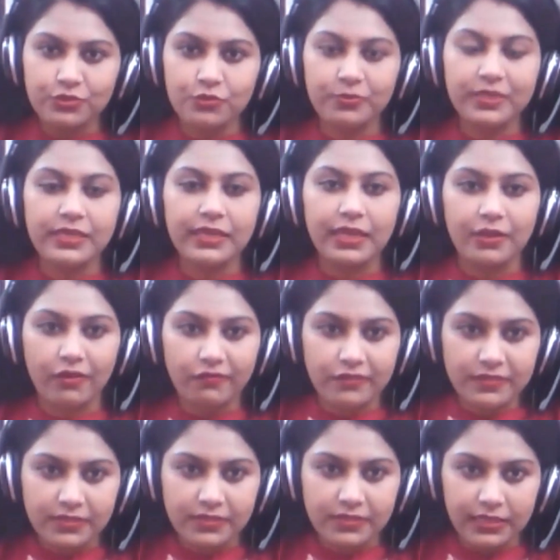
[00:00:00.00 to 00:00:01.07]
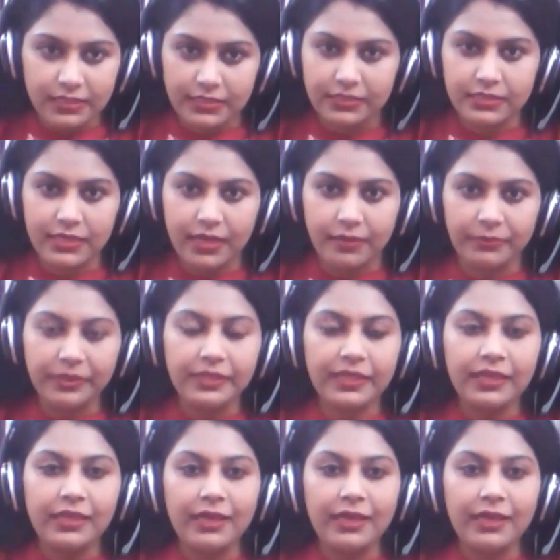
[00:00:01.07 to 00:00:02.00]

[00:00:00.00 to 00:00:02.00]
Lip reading: to be an officer in Indian Army,